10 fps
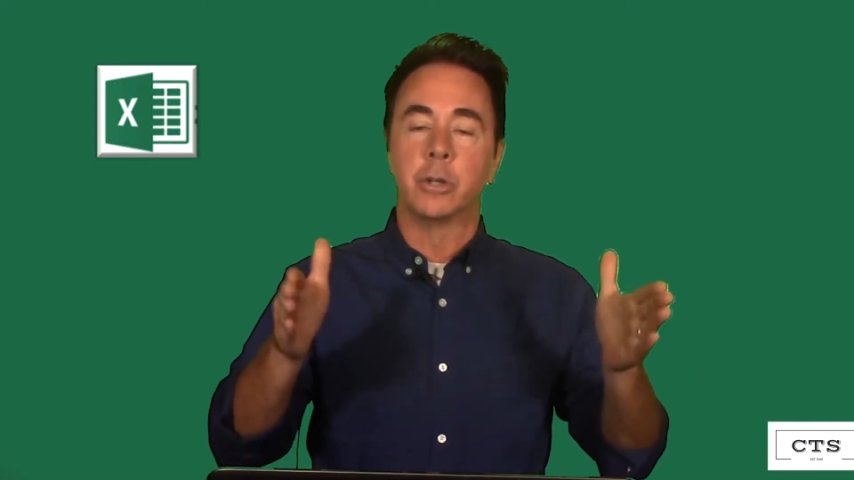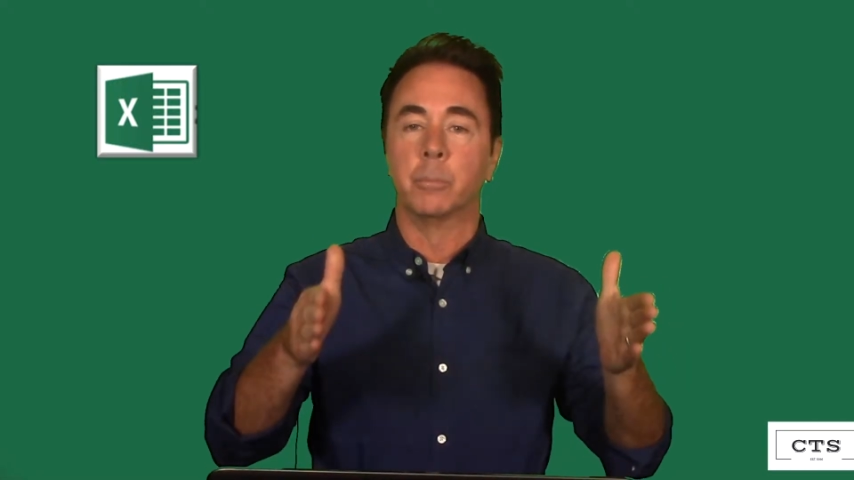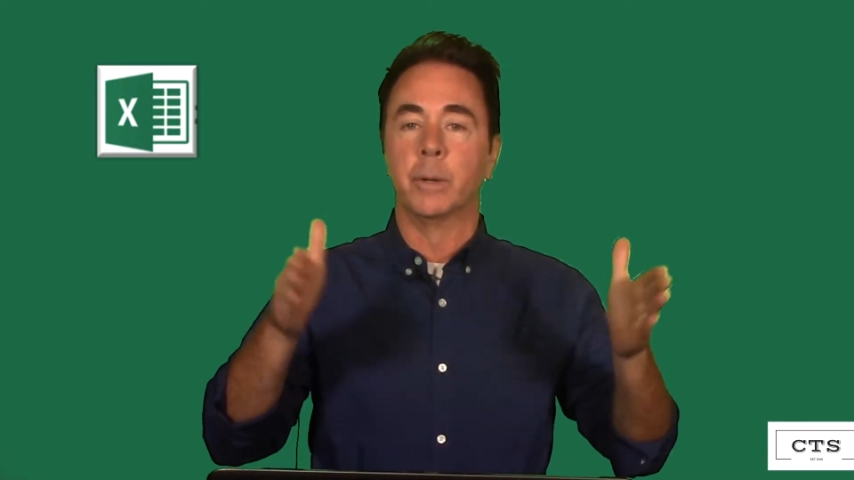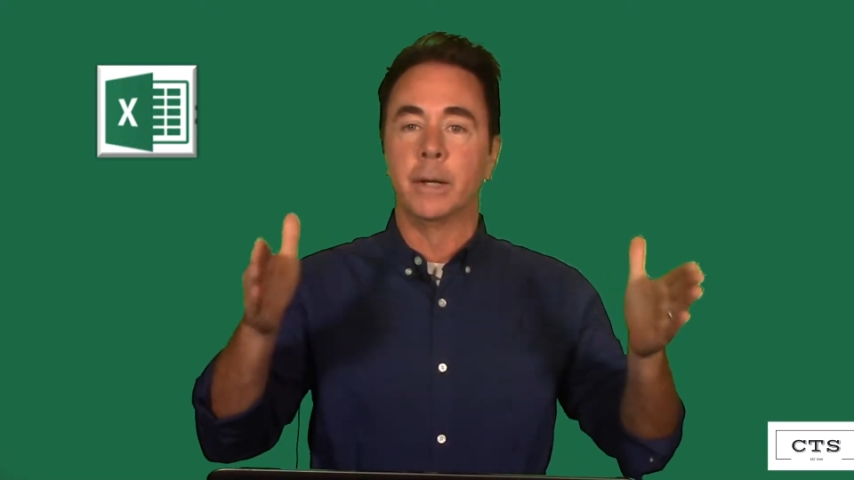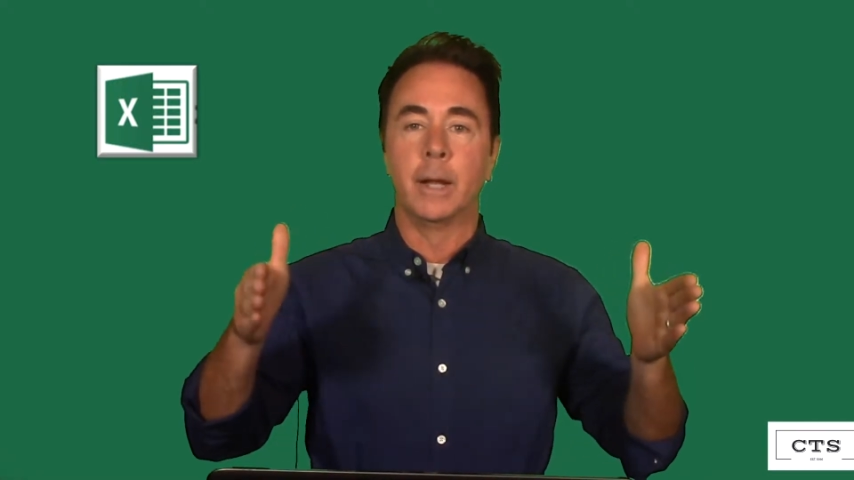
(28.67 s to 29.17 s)
you can
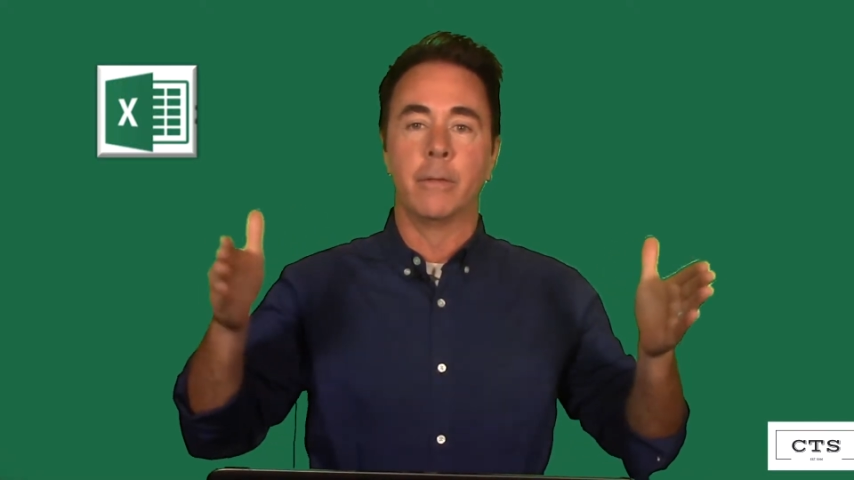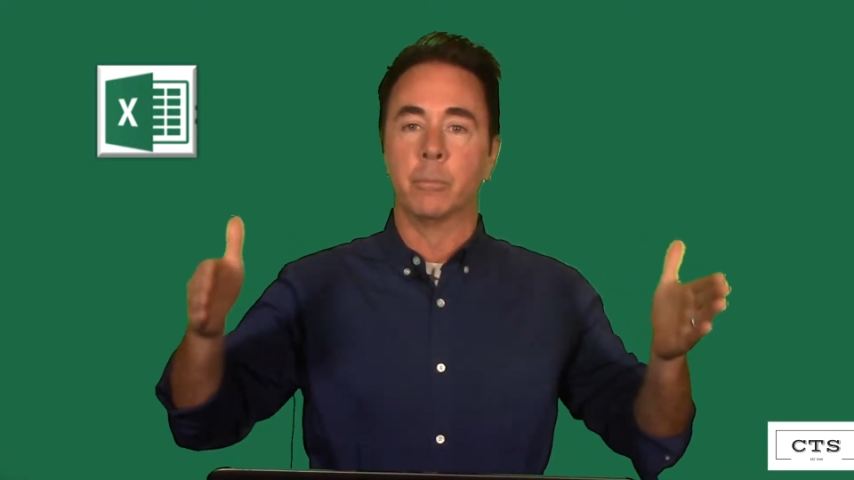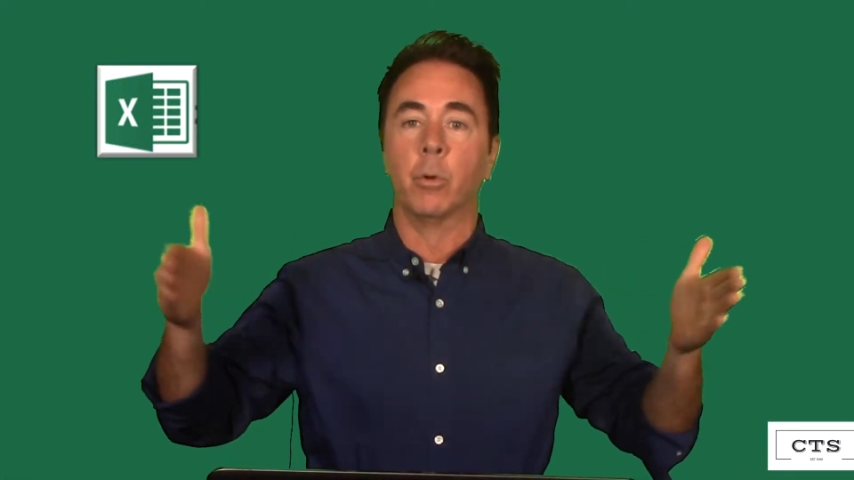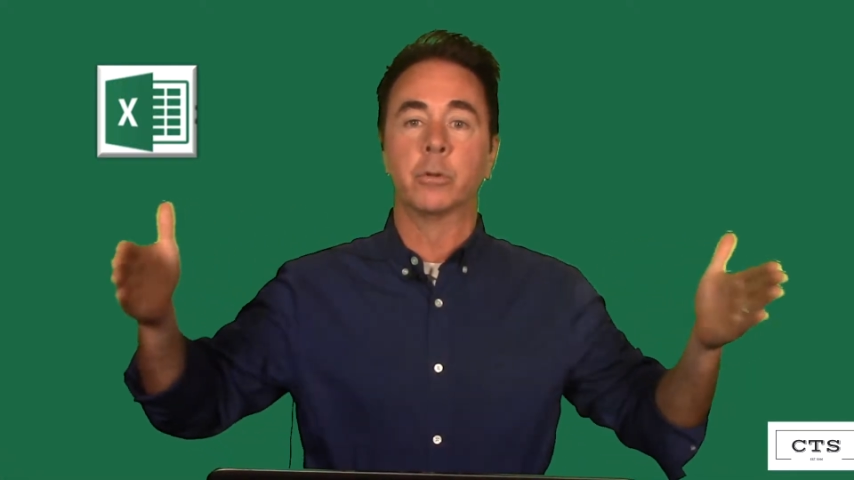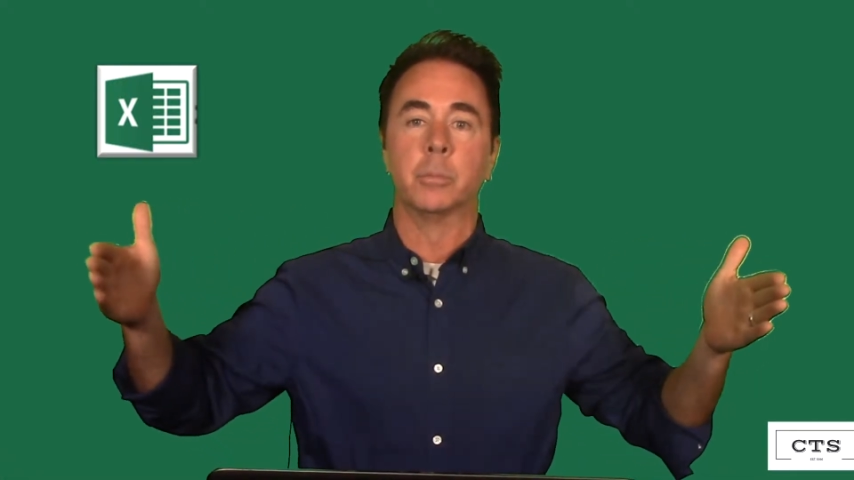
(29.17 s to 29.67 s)
bring together
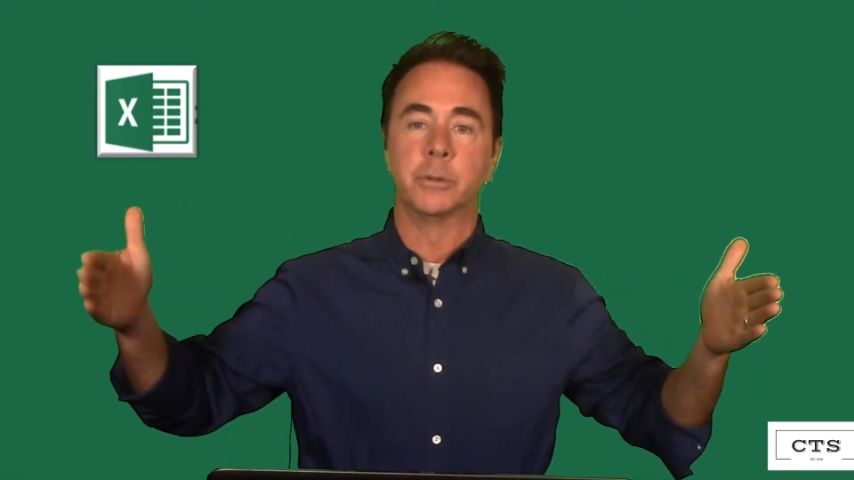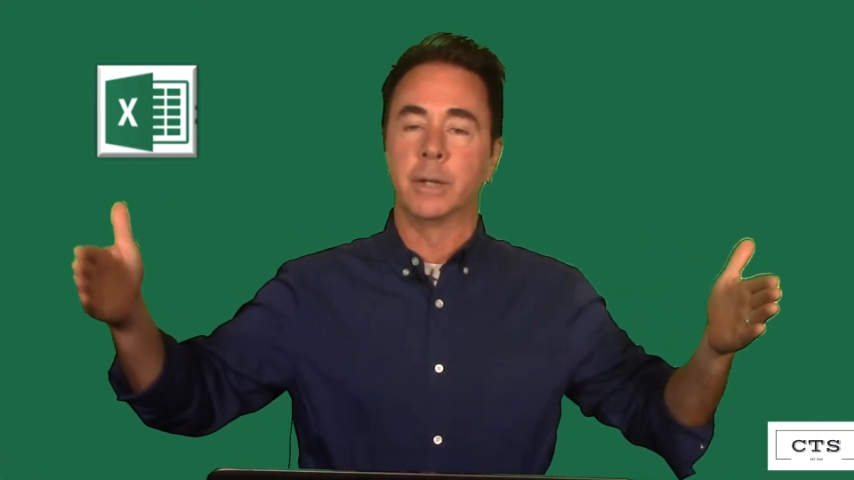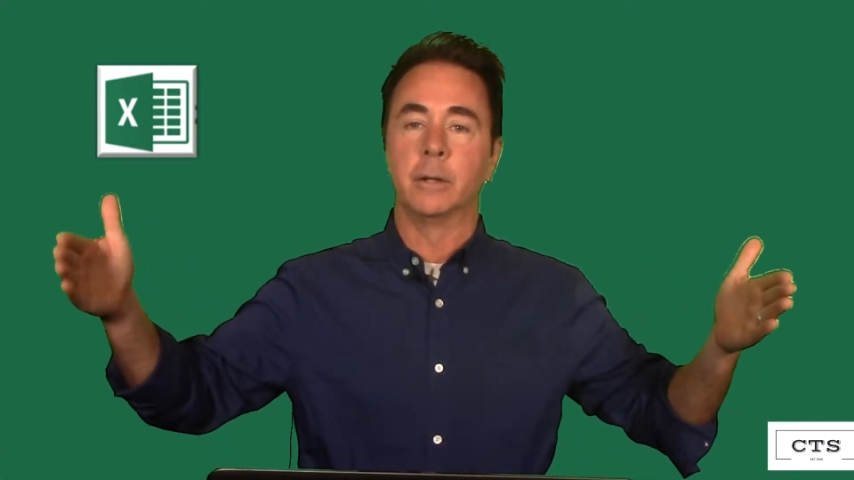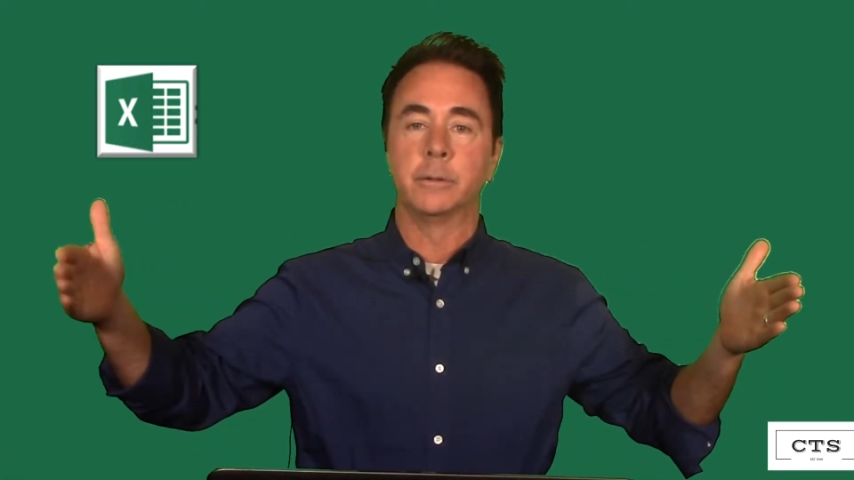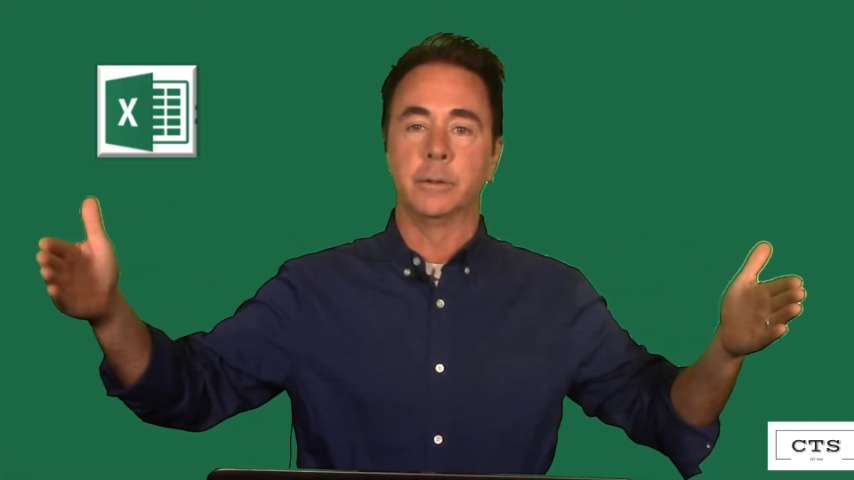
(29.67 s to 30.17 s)
multiple cells.